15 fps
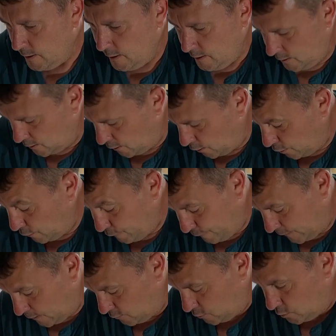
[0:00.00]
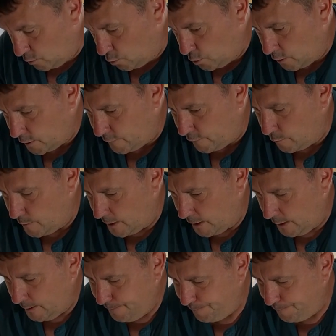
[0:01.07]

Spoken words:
that I've found that works for me